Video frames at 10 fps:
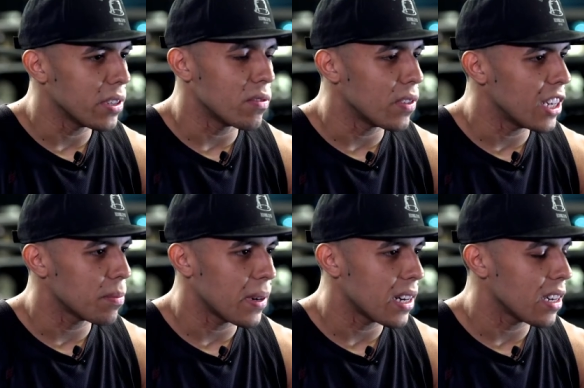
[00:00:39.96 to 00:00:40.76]
Being
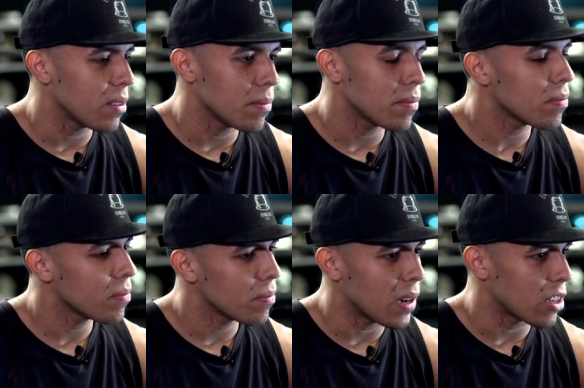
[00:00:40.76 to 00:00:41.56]
raised by
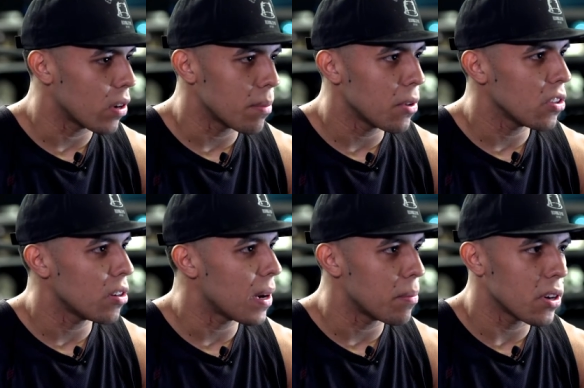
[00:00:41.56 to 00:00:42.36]
my grandmother
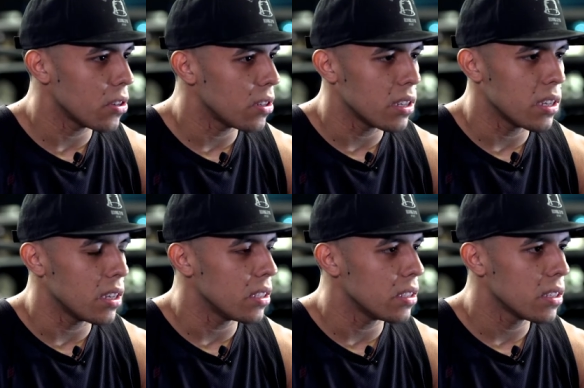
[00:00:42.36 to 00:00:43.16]
and my mother
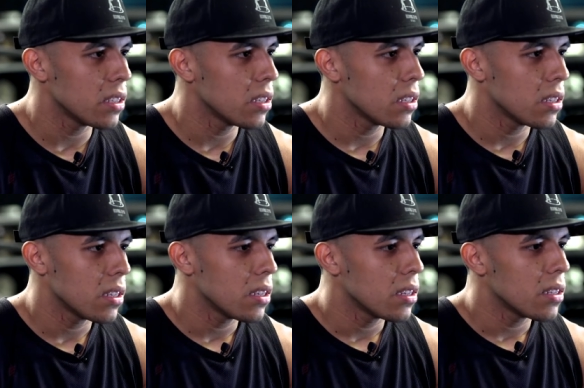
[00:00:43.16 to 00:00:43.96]
and
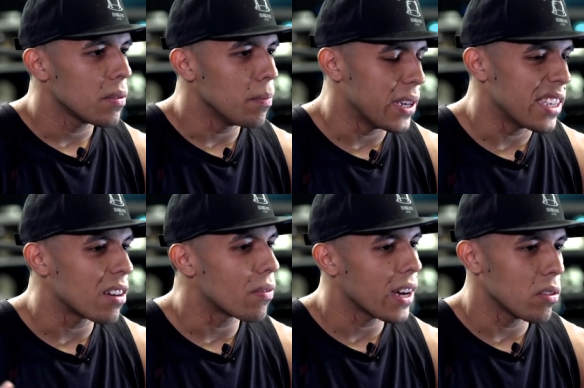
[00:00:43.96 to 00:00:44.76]
being
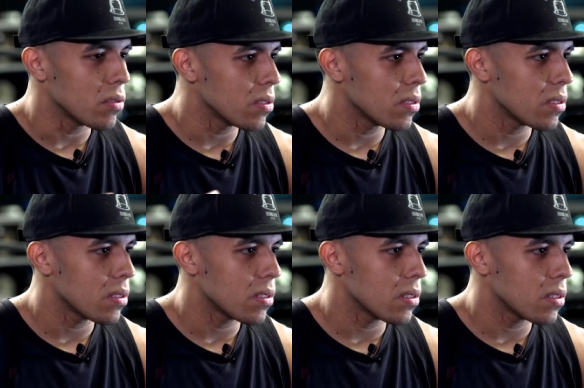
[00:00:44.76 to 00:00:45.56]
around
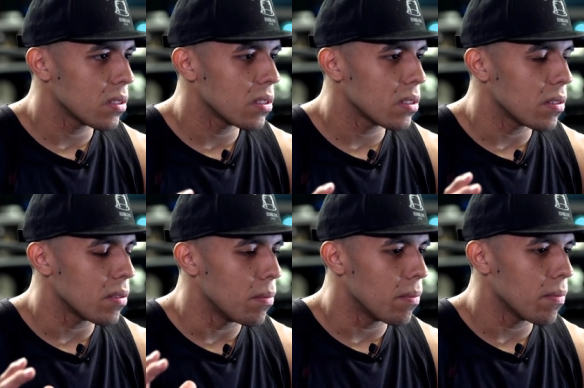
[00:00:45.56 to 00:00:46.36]

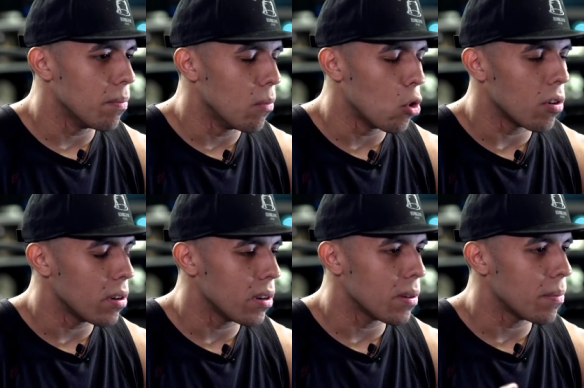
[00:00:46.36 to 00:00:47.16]

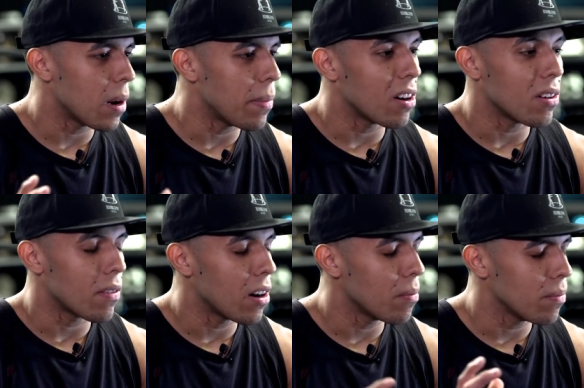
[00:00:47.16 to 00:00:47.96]
more about
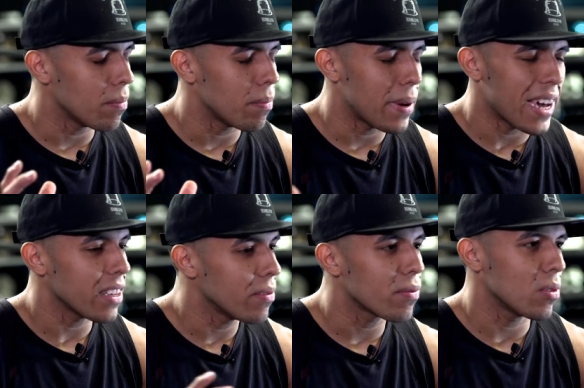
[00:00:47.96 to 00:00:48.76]
around
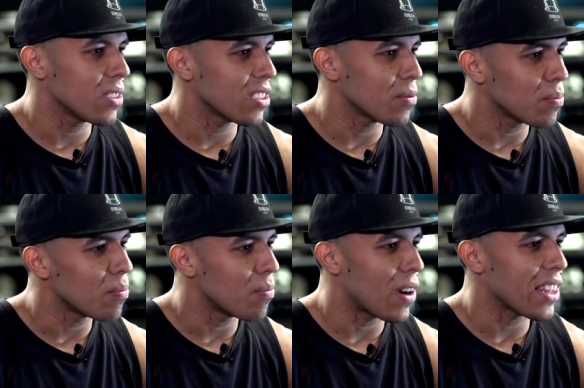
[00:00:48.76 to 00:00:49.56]
bad influences
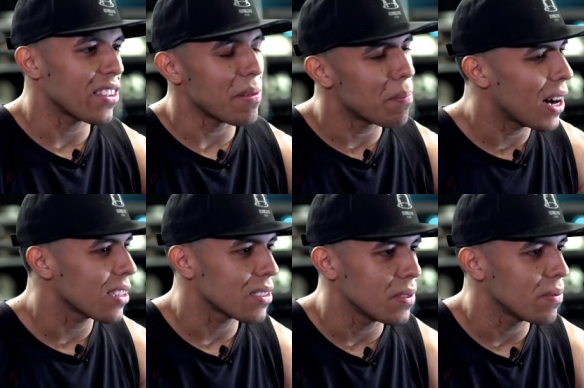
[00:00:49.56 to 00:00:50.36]
rather than
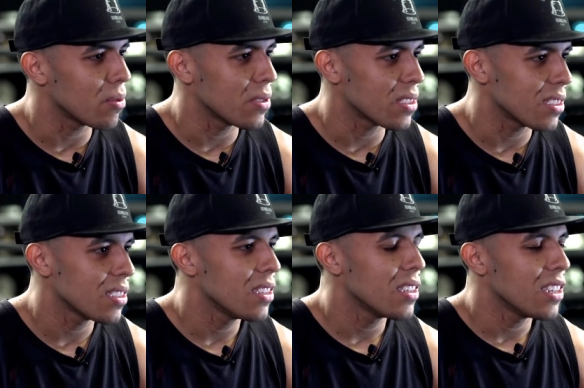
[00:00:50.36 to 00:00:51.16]
positive influences
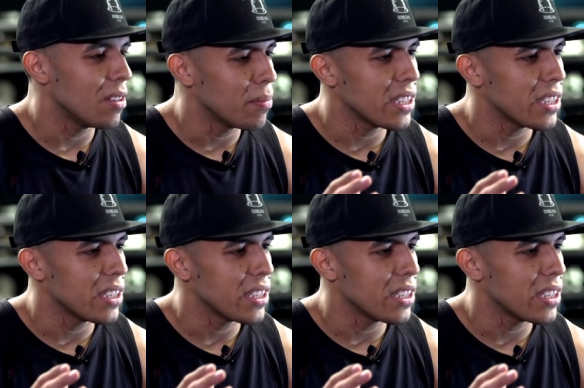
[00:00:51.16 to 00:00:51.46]
and